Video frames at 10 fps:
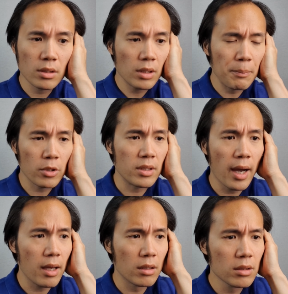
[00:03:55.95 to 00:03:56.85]
I'm gonna
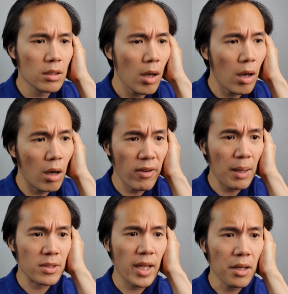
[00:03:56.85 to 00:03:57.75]
die of
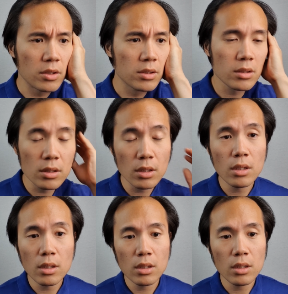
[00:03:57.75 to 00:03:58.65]
hepatitis.
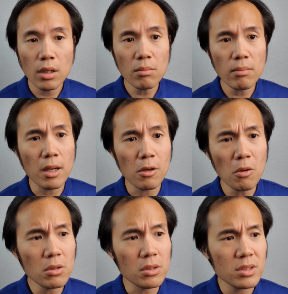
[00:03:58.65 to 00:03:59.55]
Oh my lord,